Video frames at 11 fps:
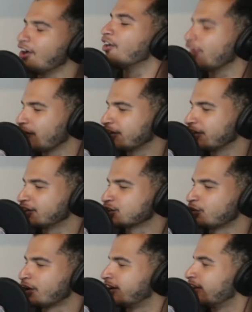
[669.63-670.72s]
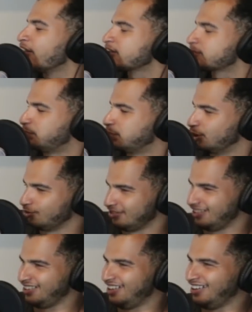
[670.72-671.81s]
right there is red. That's blue.
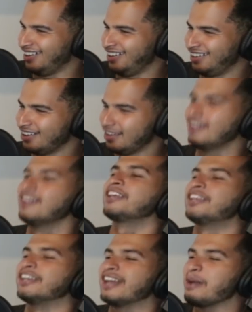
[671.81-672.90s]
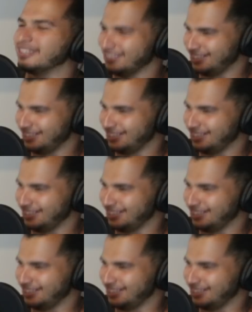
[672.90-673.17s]
Get at me.